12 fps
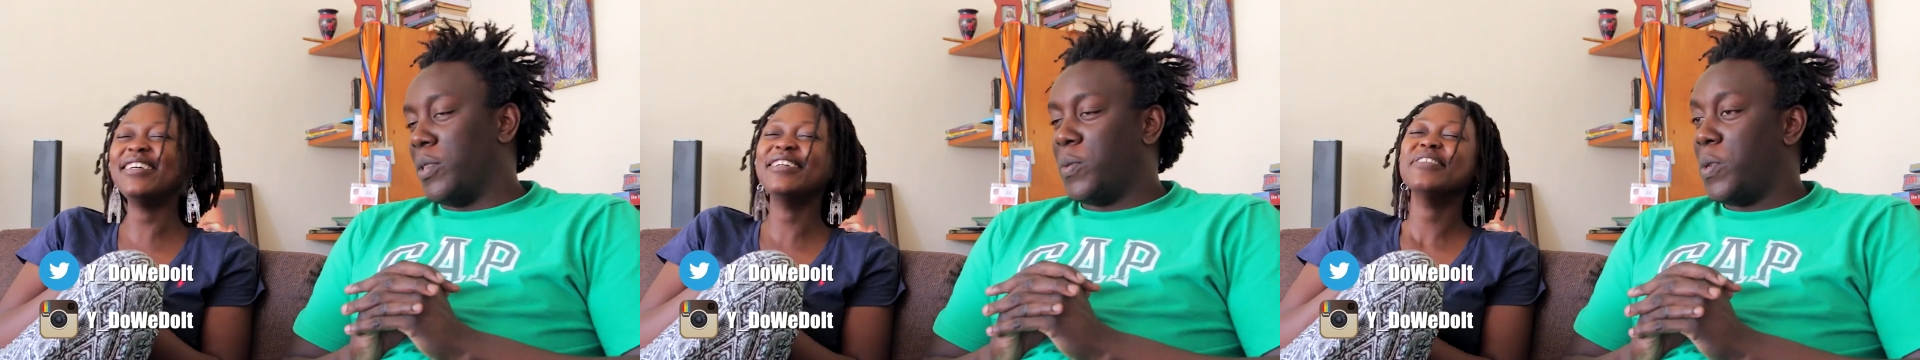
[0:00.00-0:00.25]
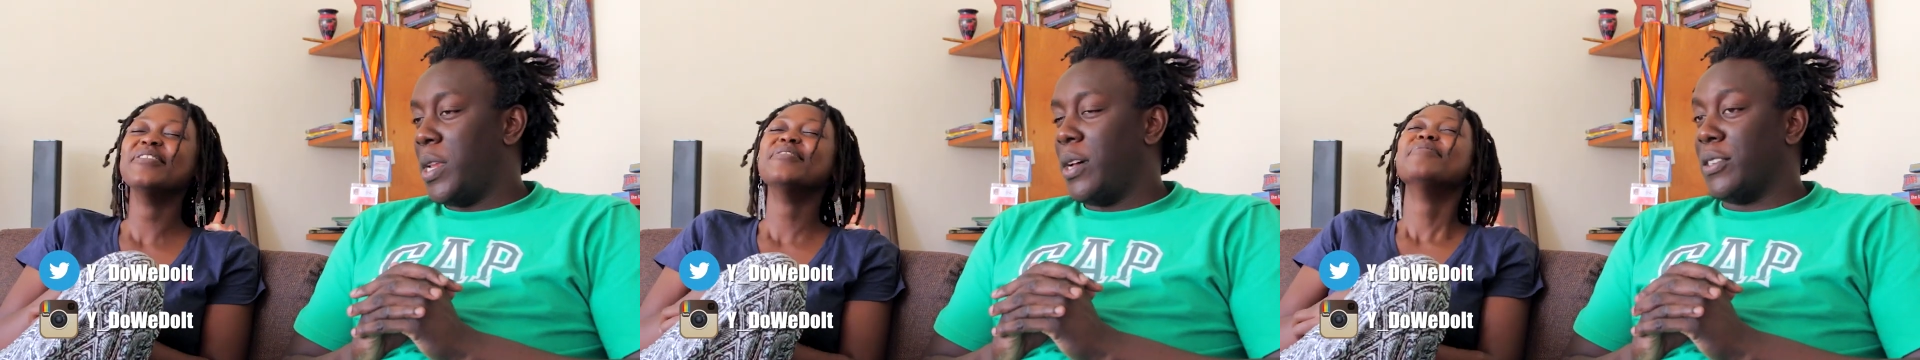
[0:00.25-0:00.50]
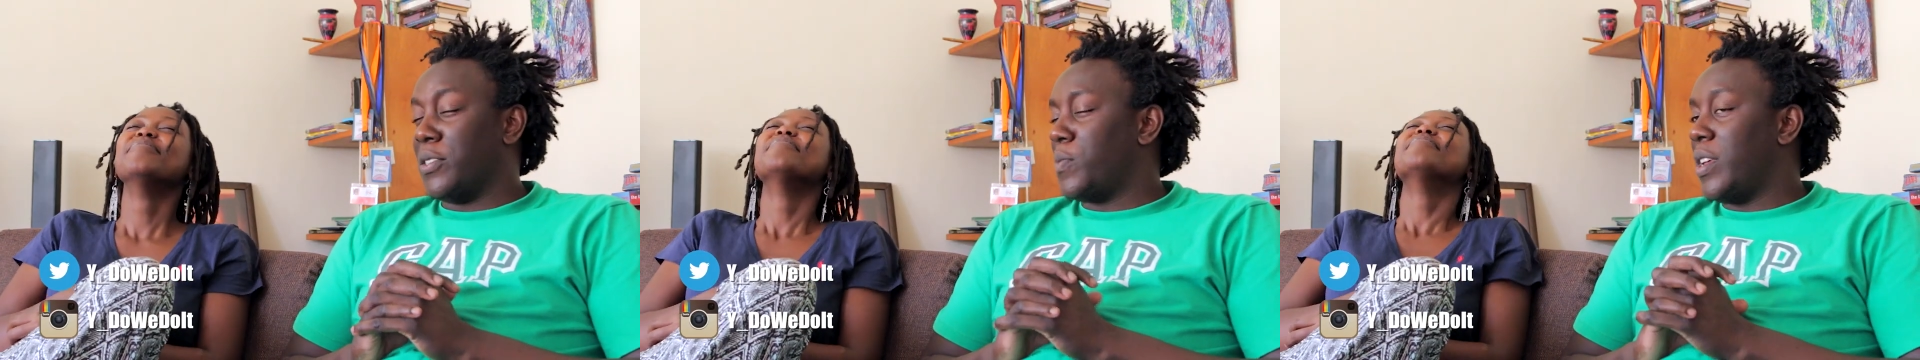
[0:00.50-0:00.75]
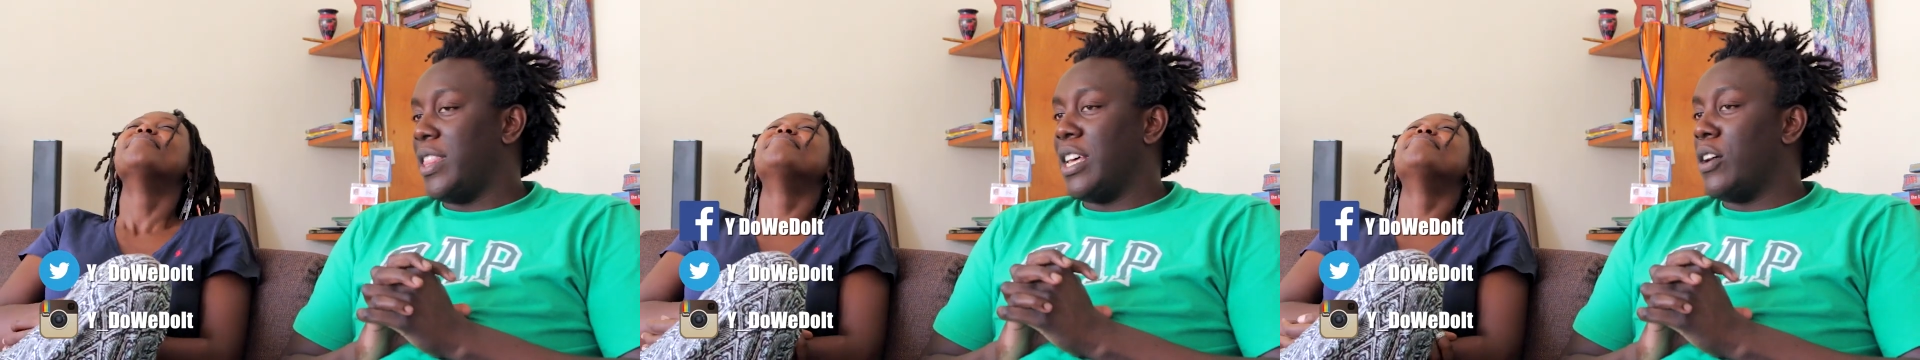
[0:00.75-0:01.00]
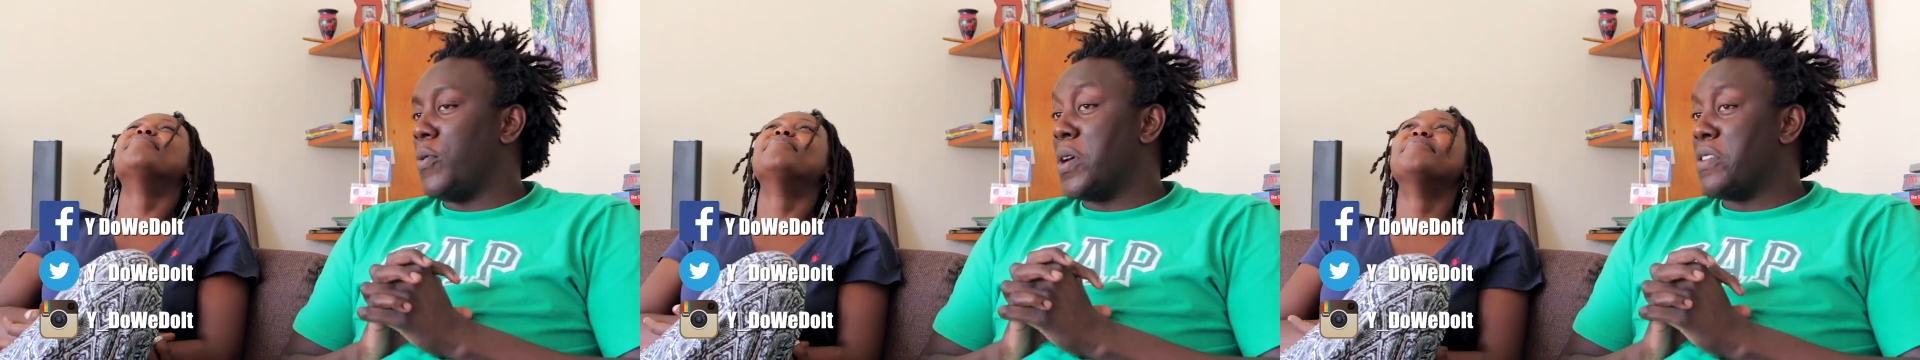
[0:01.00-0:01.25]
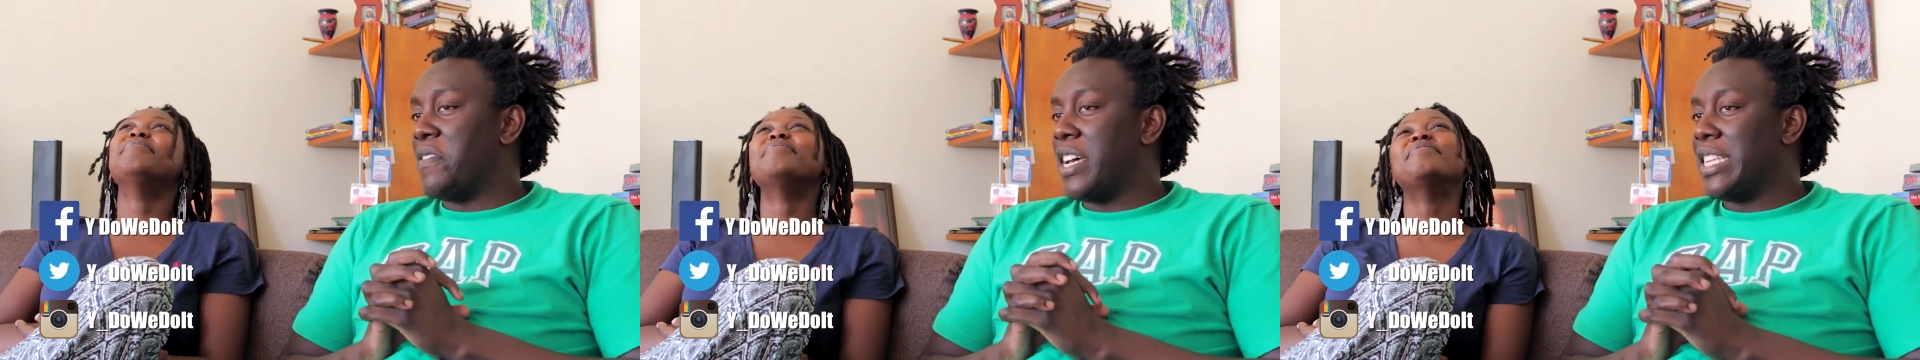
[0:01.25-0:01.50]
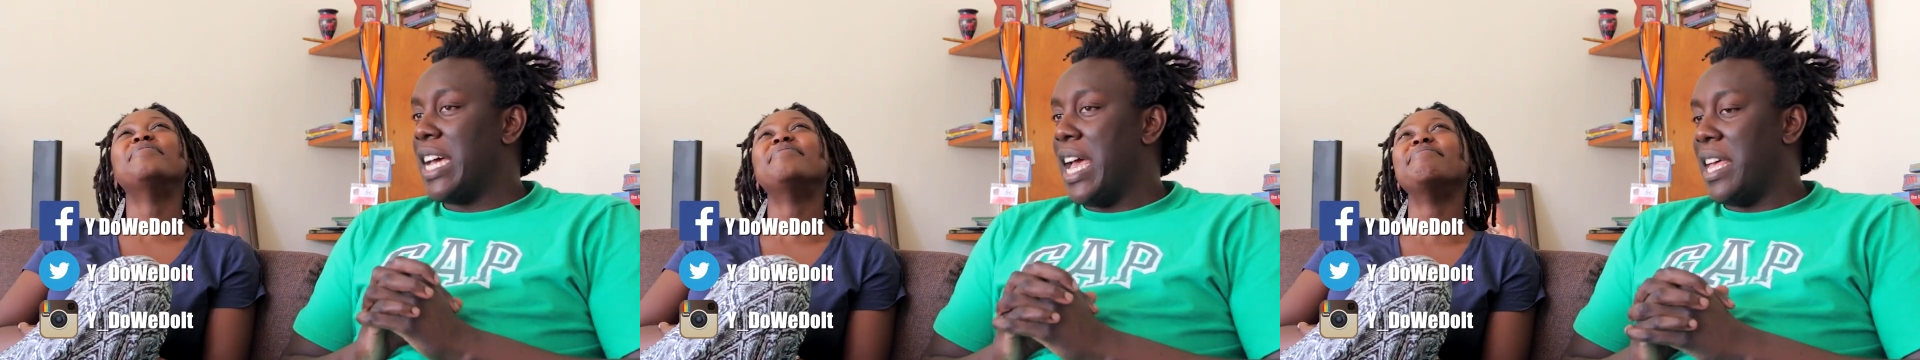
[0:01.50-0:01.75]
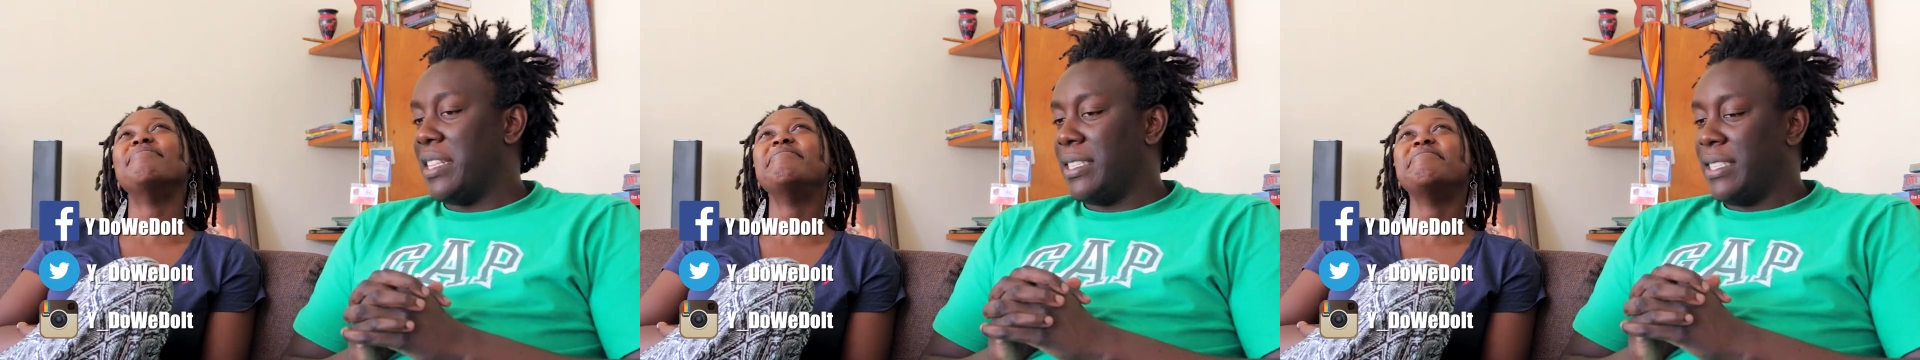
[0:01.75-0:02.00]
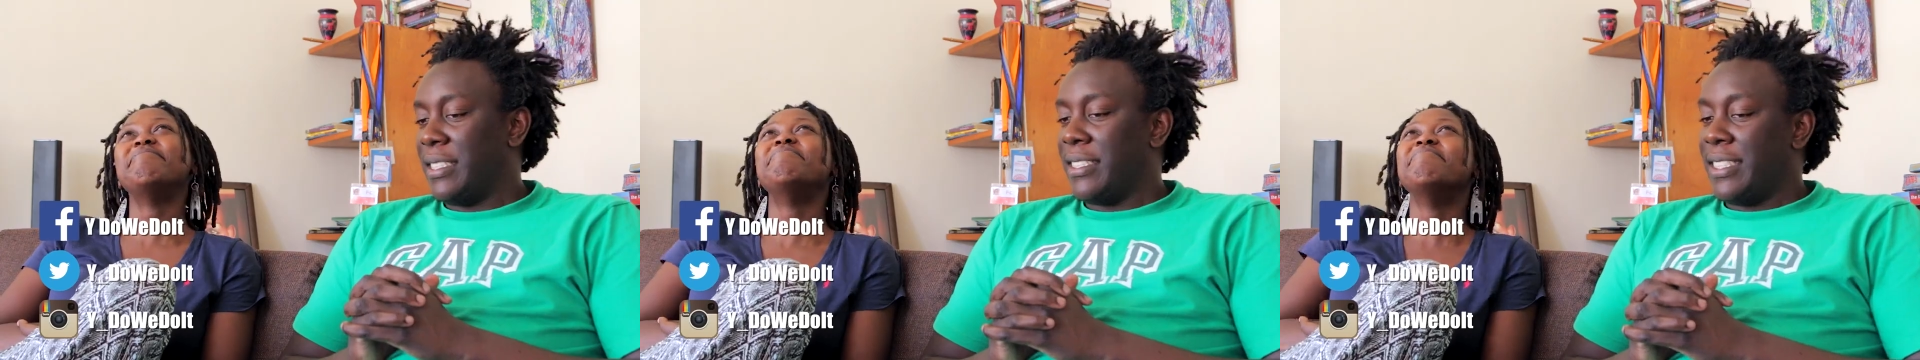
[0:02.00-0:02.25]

Speaker 1: was worn out on one, one of her tires.